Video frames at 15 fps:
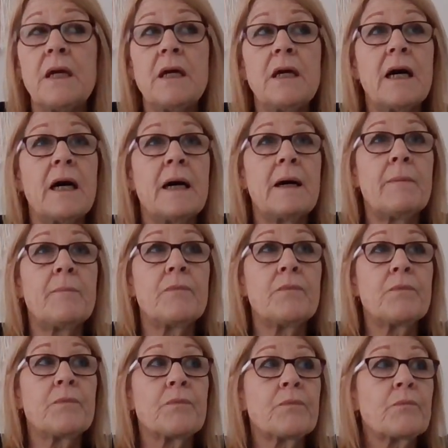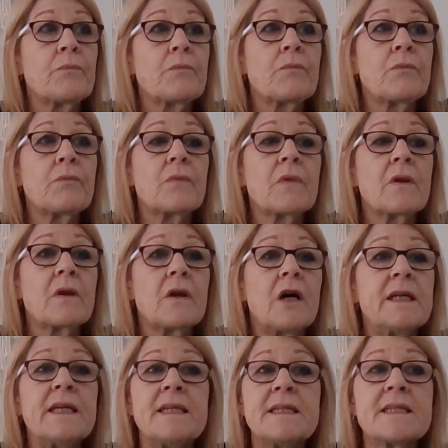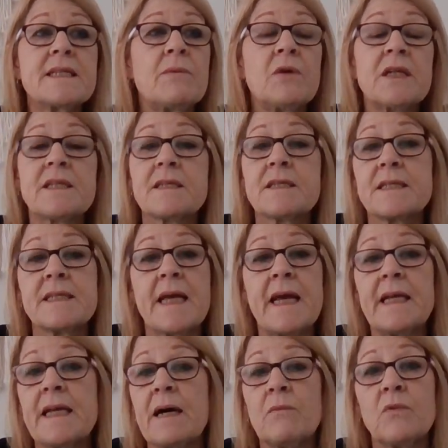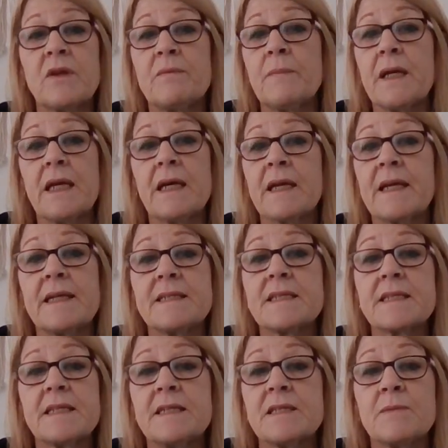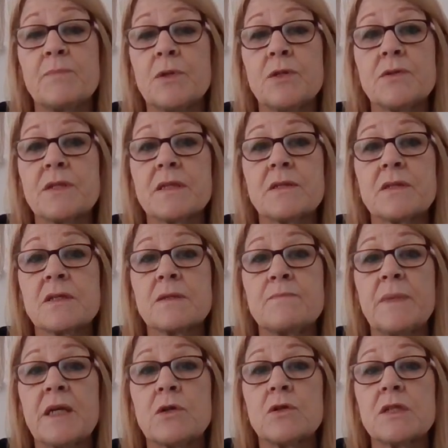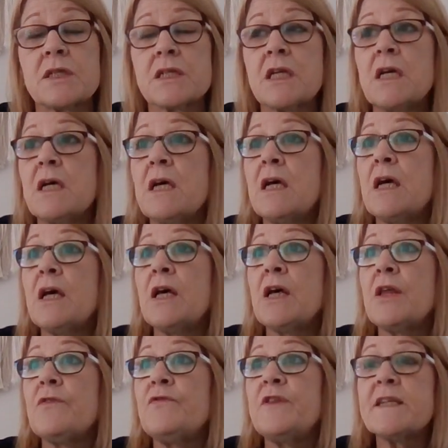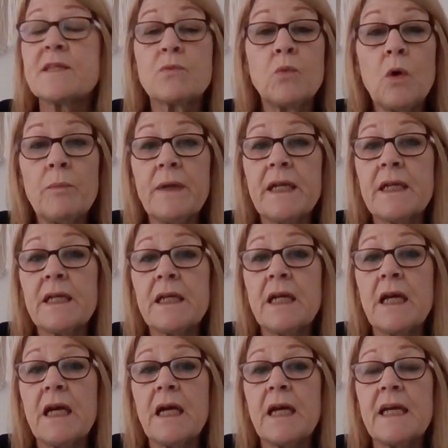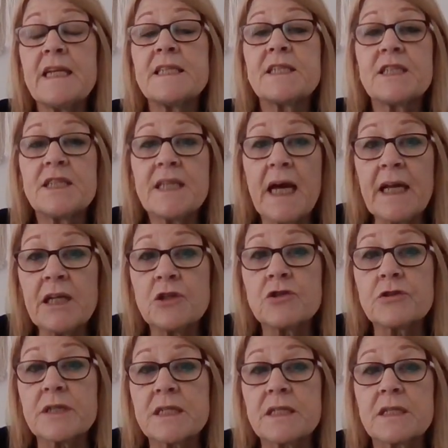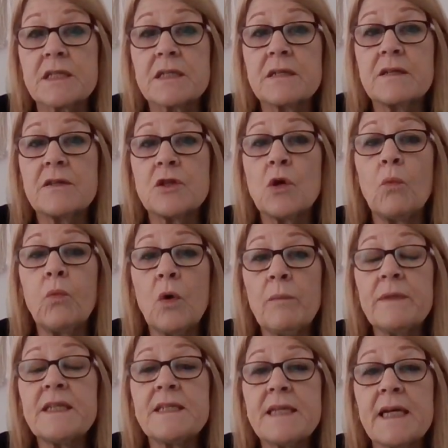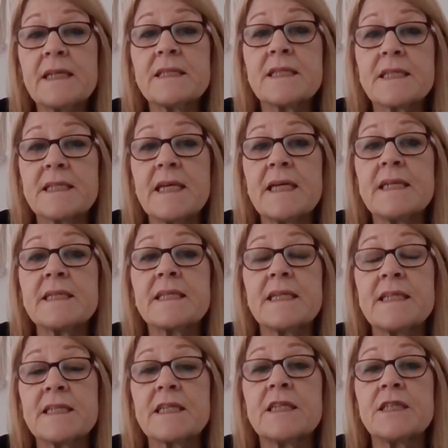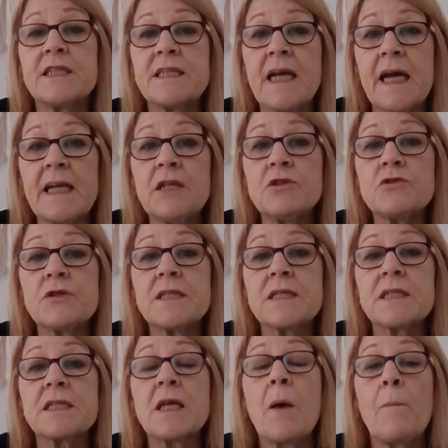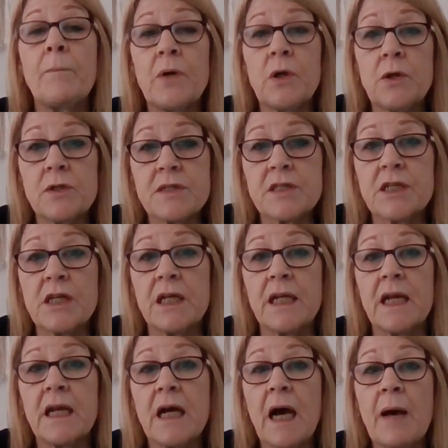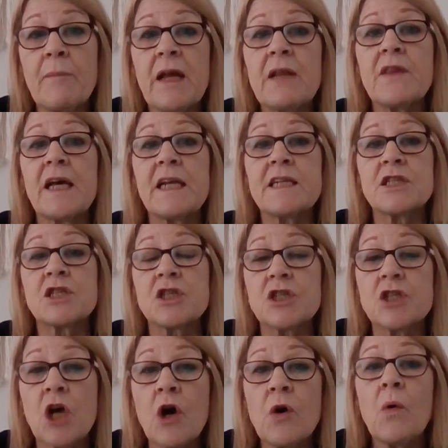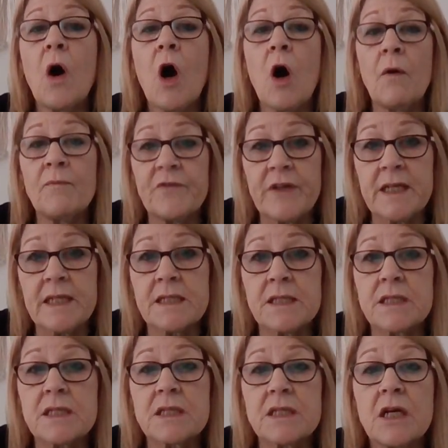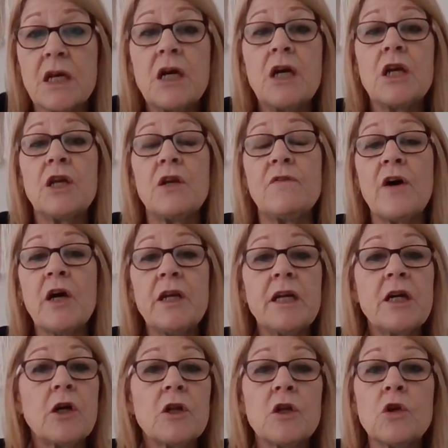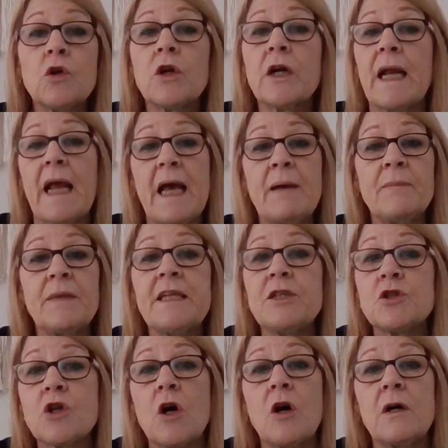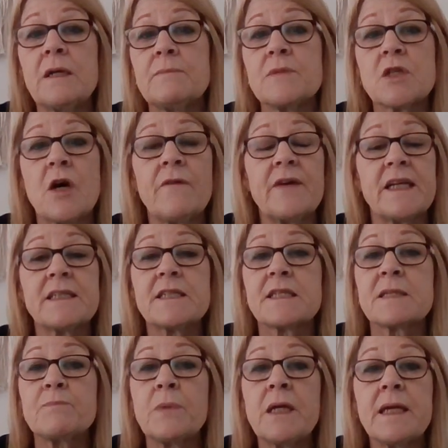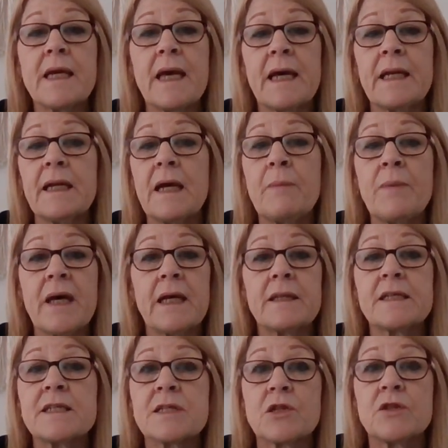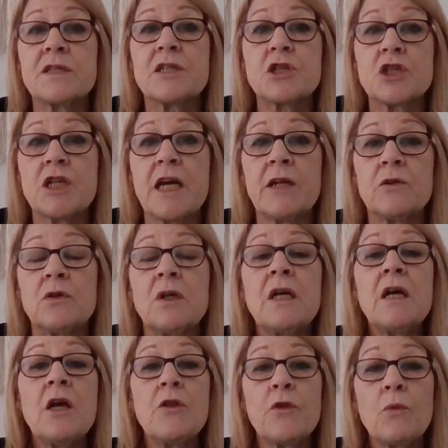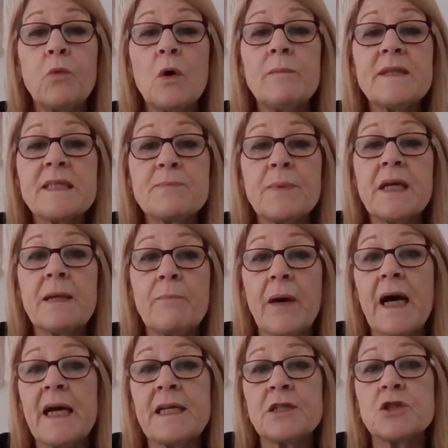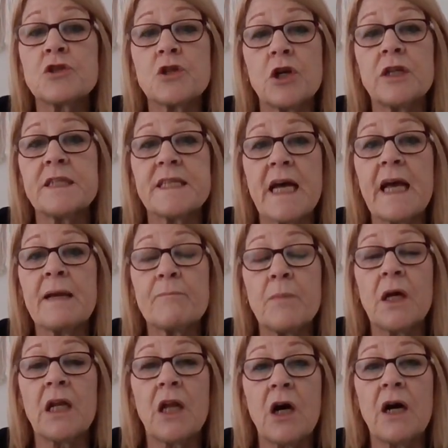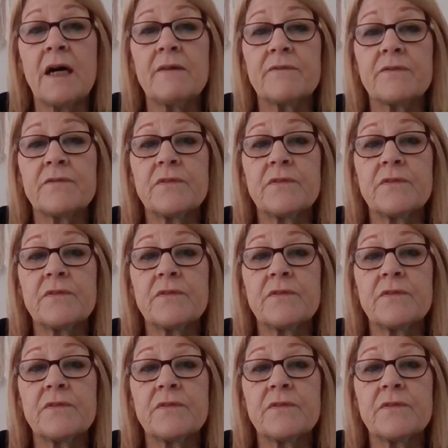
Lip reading: I need someone to stand up with me against these abusers, because this woman is dangerous. The woman downstairs is a dangerous person. I mean, that is so obvious. You've only got to look at how many times I've had to speak out about this on this channel. The woman's being paid to try and take my life.